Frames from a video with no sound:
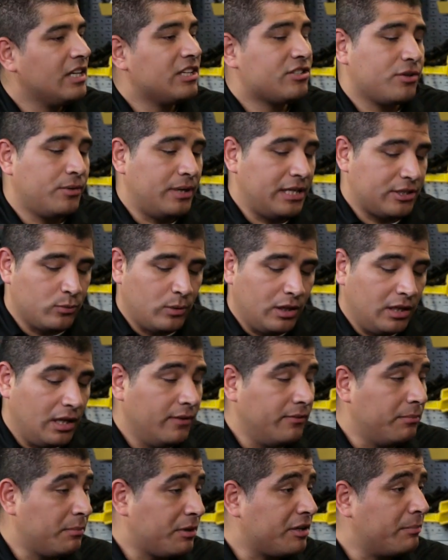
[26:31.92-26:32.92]
That's correct. While all
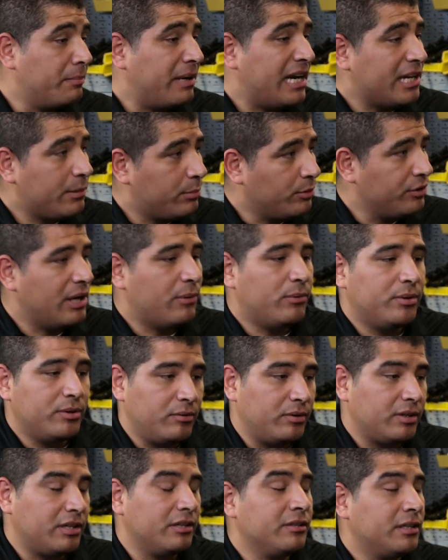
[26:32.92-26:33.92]
of them are compatible, that one
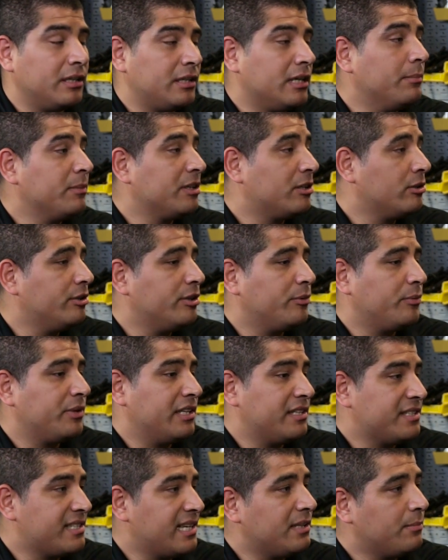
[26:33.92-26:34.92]
will come included
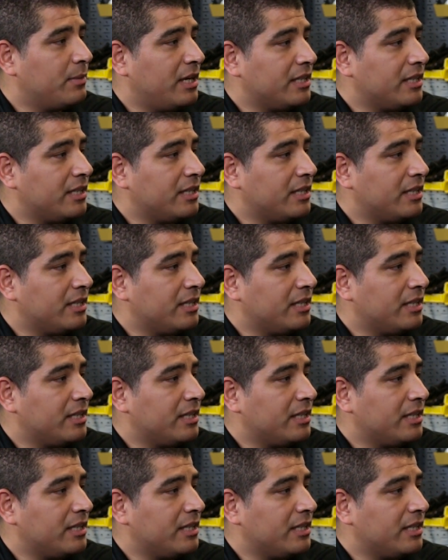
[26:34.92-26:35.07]
with it inside the